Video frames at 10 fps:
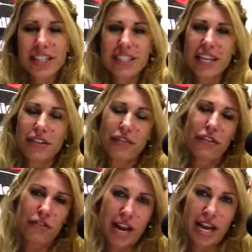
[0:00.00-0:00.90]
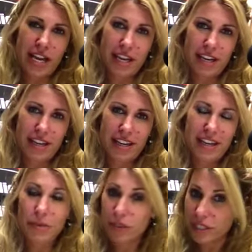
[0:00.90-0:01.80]
the telephone rang.
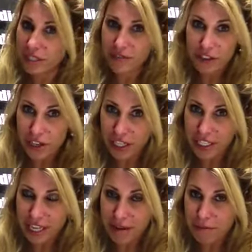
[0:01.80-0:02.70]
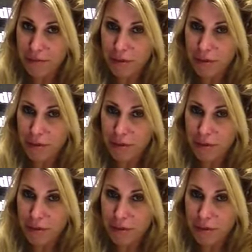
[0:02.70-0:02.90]
It was the very same